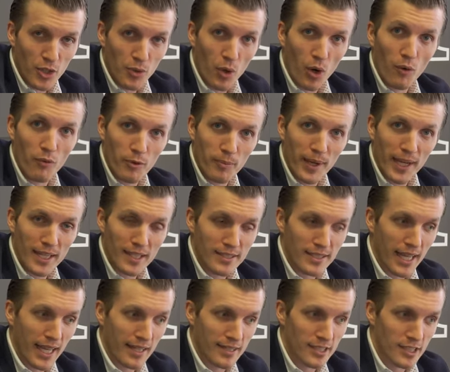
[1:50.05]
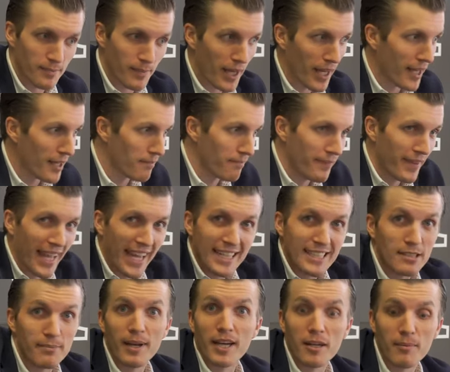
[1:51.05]
you overpaid in taxes by
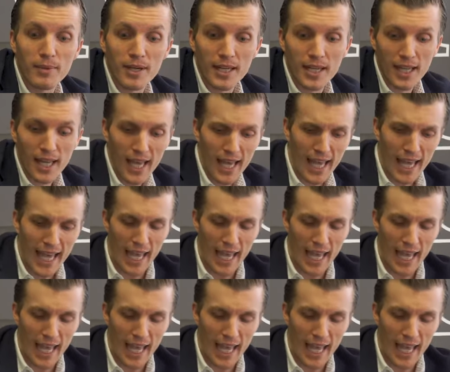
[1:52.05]
X amount of money.